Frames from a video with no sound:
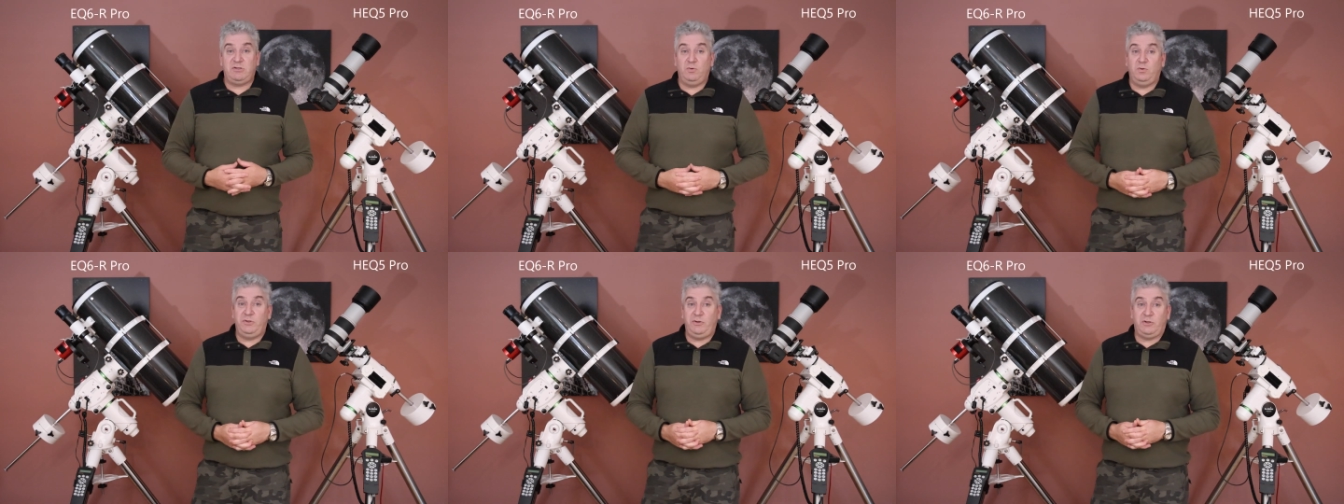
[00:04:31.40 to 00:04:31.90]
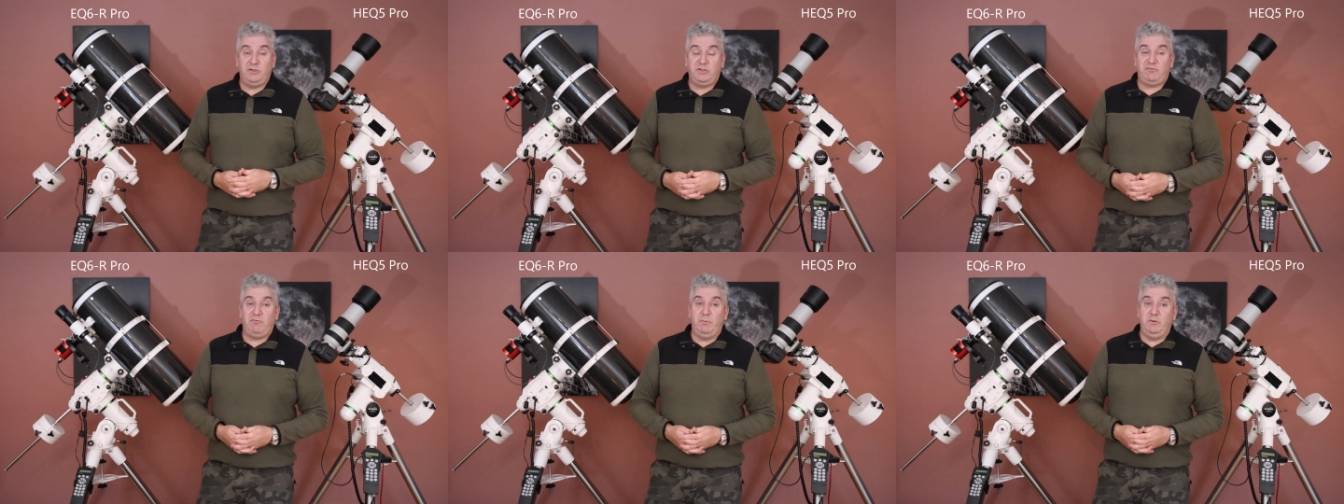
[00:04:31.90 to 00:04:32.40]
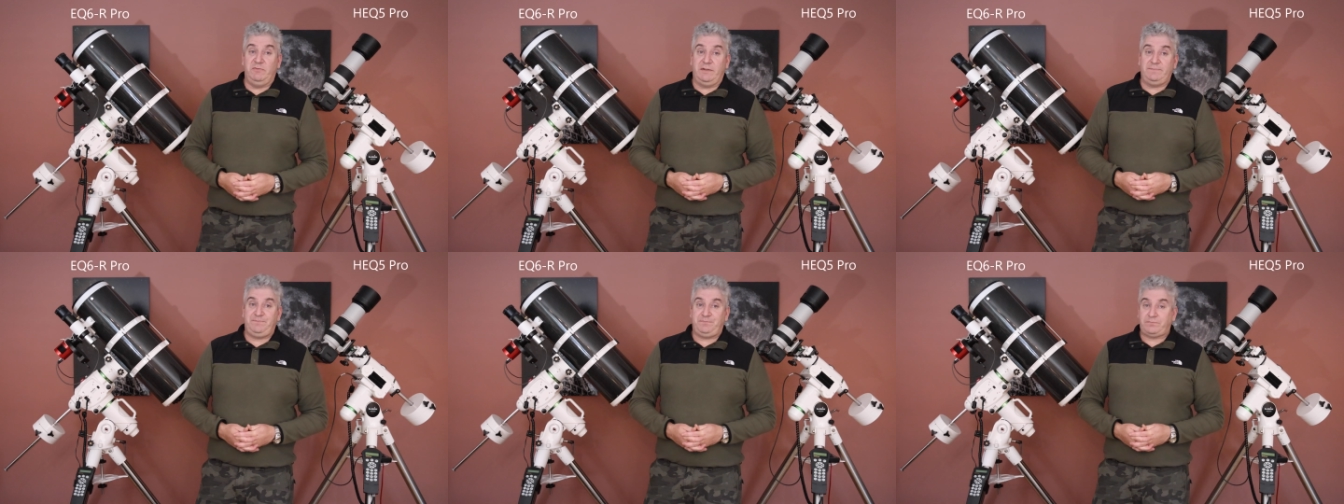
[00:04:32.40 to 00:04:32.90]
at all and you can just remove
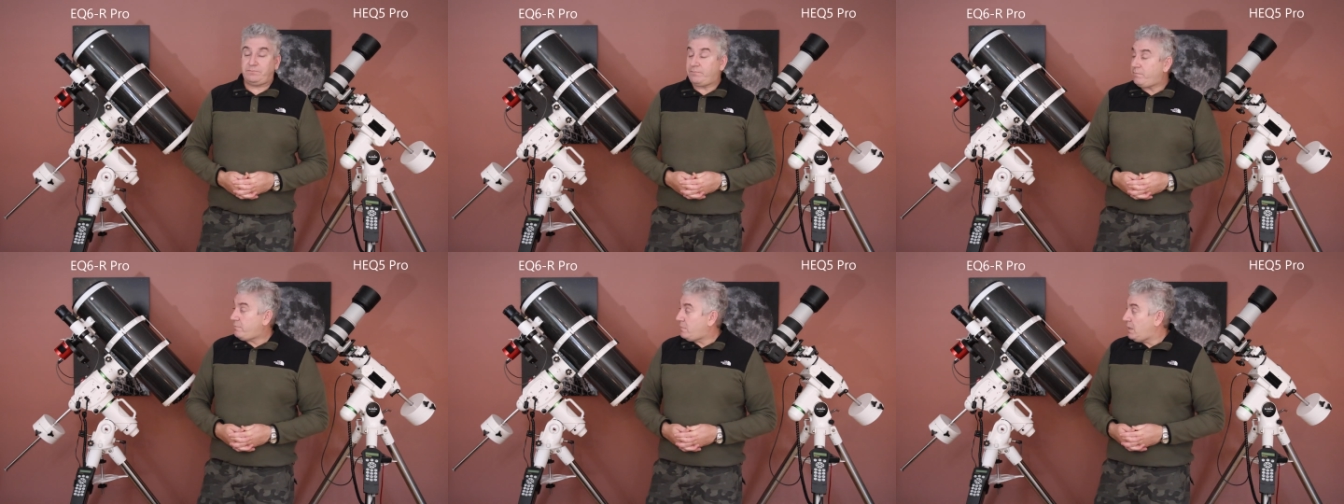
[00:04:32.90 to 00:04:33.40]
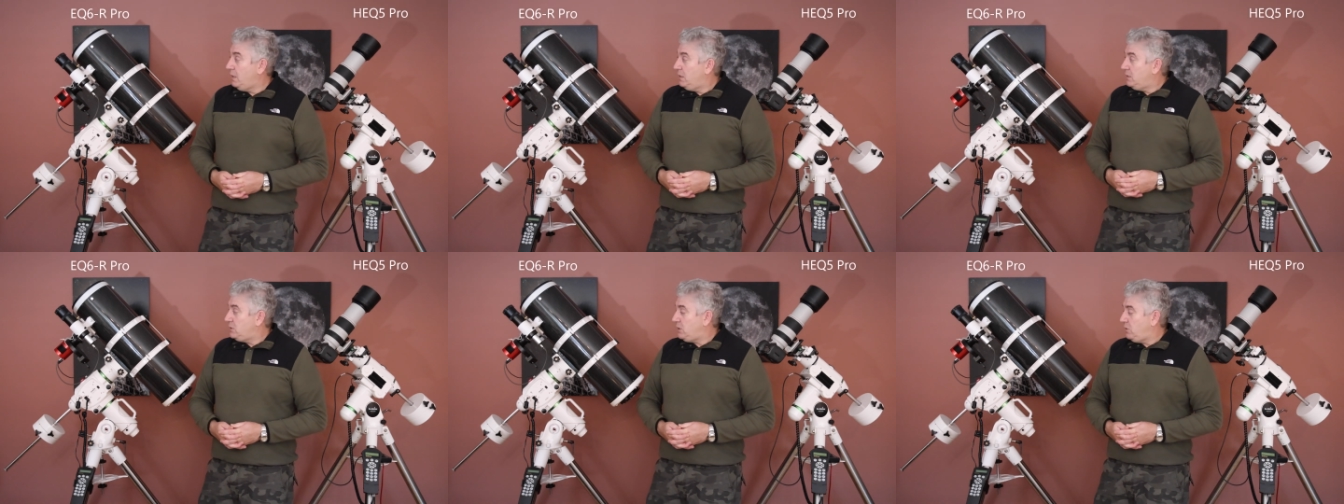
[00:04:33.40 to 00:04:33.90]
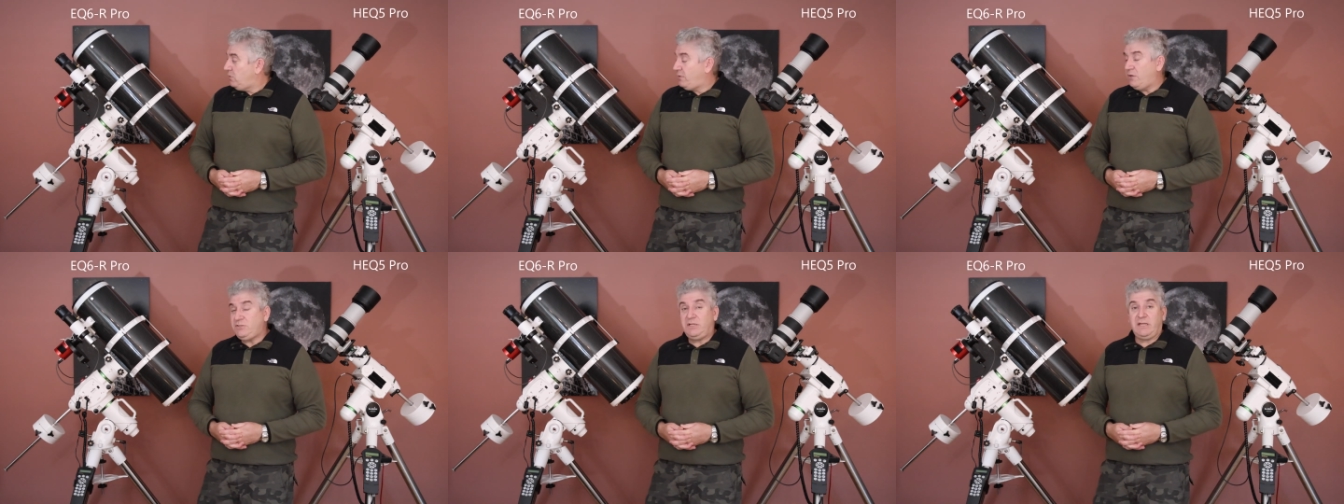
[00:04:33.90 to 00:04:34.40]
it. So
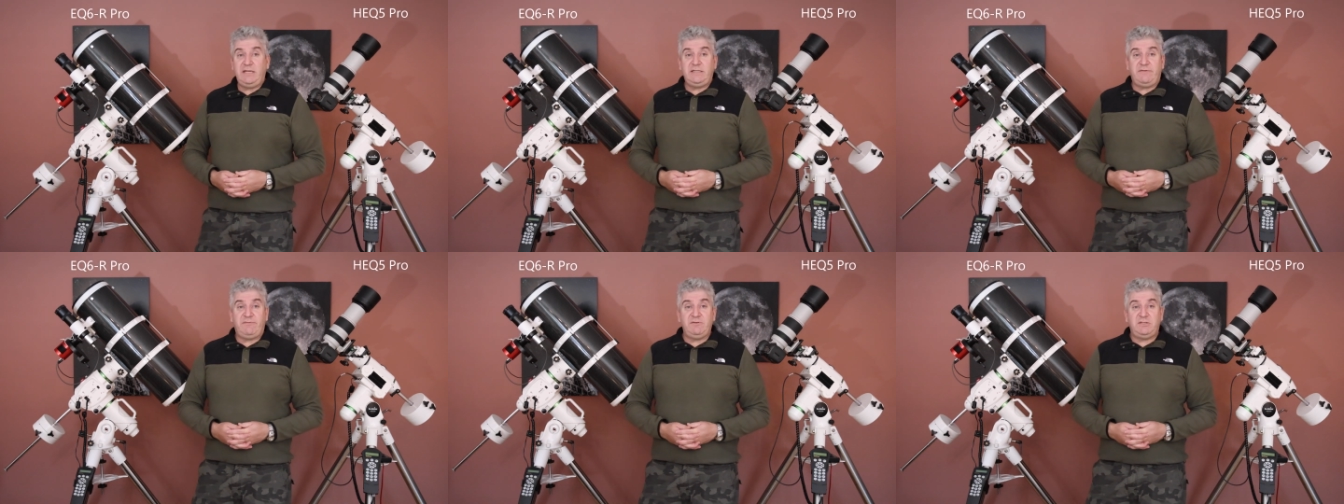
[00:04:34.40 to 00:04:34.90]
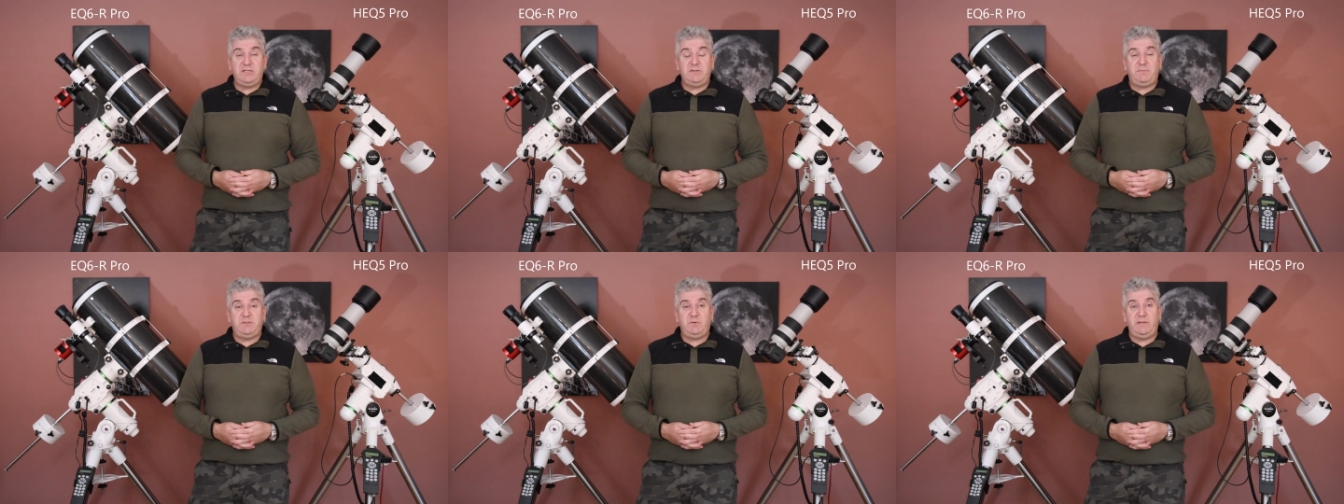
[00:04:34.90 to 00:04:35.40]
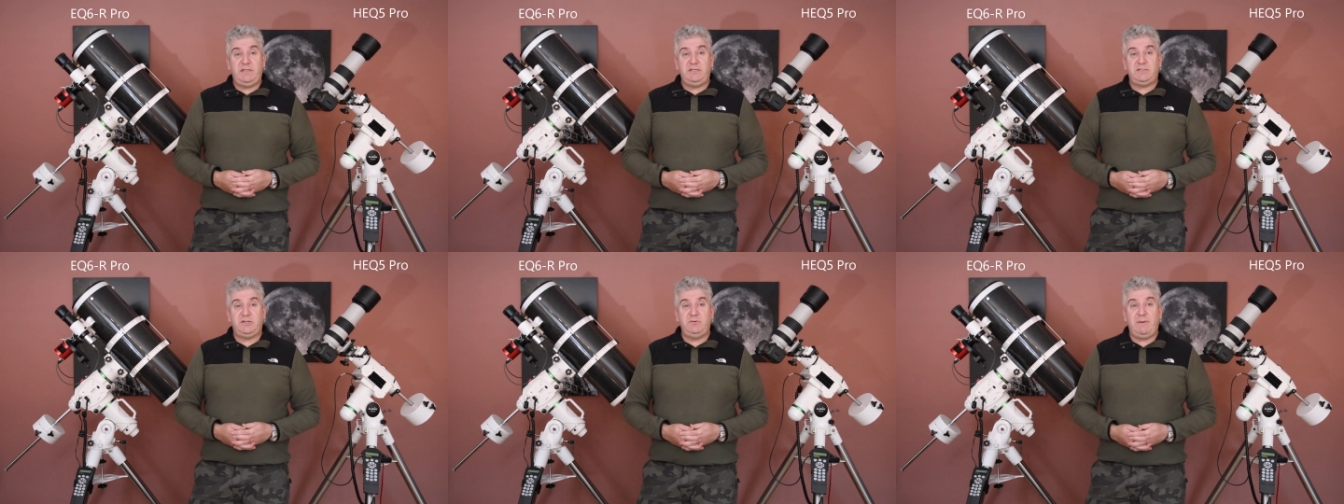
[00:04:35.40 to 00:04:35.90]
those are the key differences between
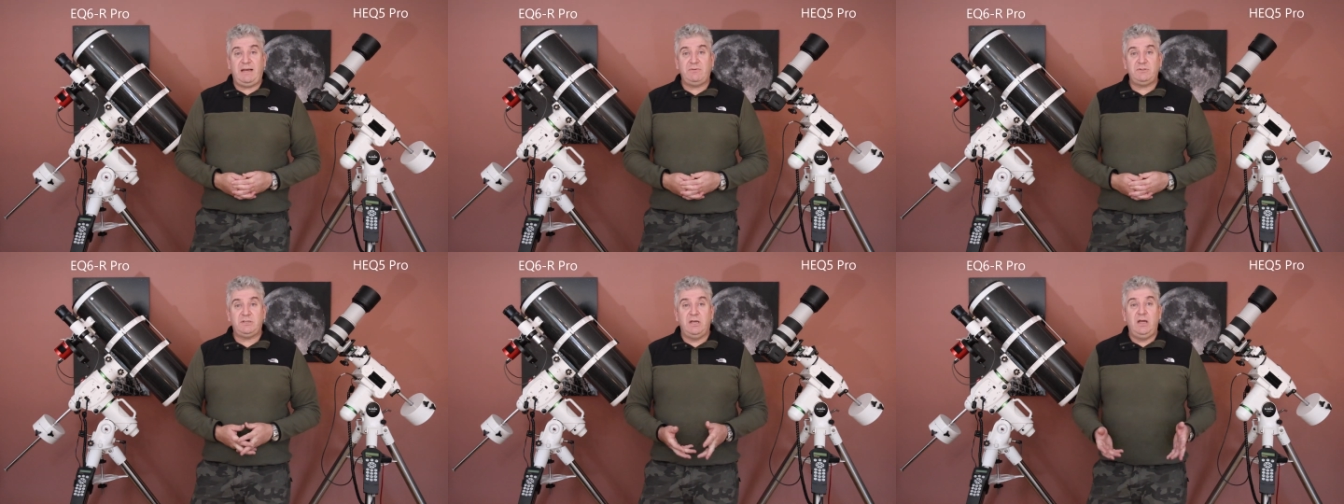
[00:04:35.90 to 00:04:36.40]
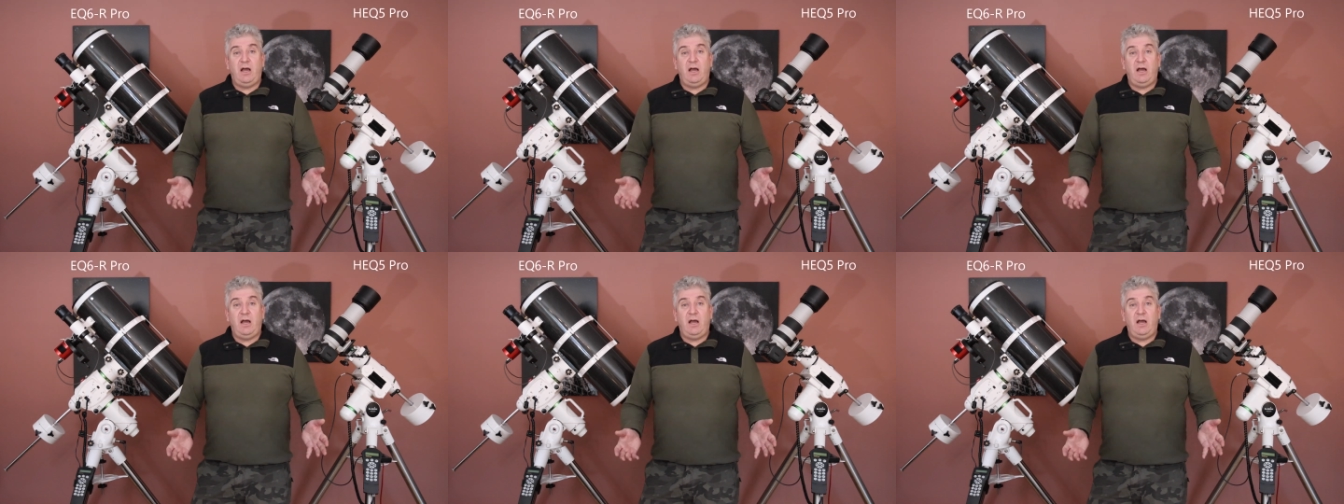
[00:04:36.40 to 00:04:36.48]
these two mounts.